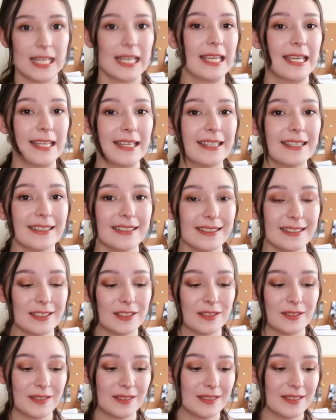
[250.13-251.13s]
saying
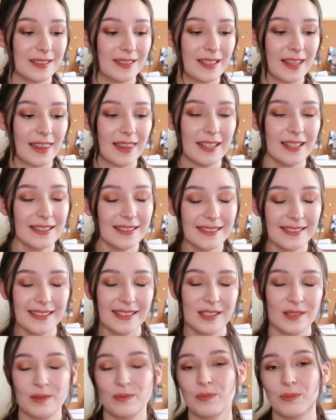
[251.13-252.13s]
things,
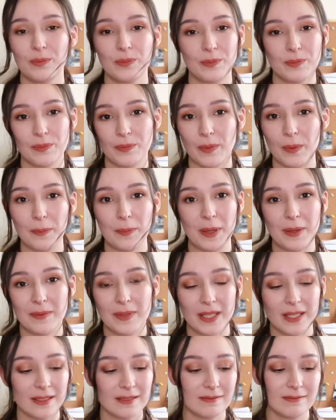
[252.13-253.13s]
but
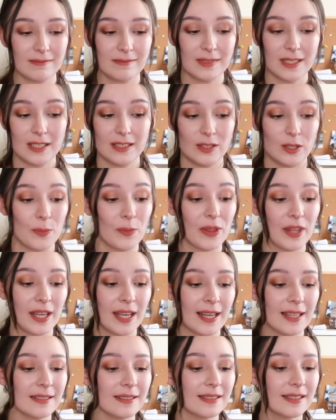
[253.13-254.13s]
maybe something
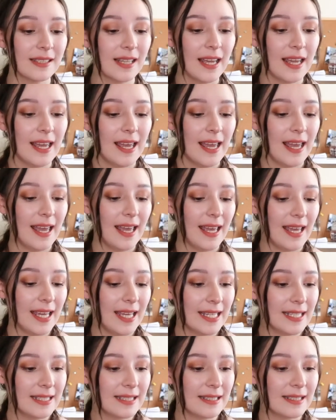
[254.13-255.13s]
else.
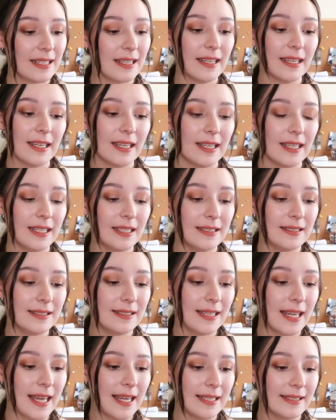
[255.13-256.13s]
And it
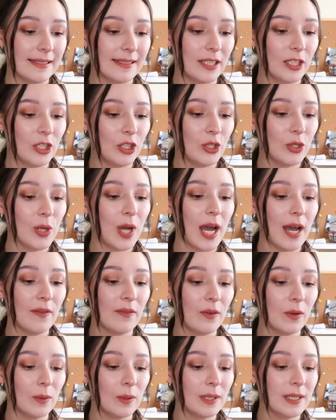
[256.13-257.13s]
says, you have
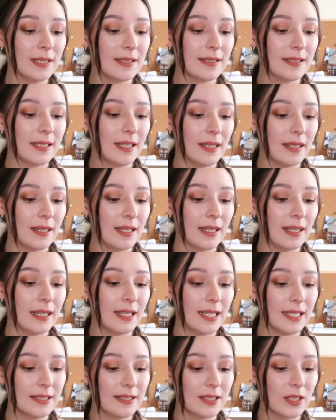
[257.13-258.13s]
only seen the
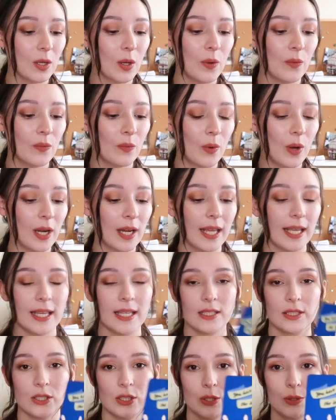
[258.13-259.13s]
list of what I
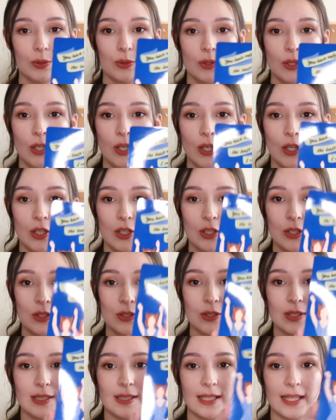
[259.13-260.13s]
can do.
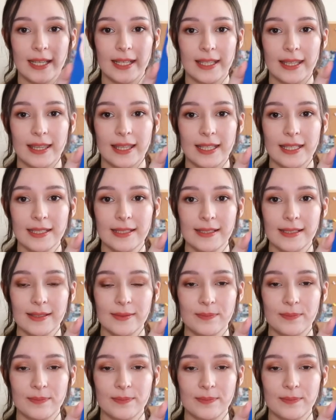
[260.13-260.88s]
So it's like this.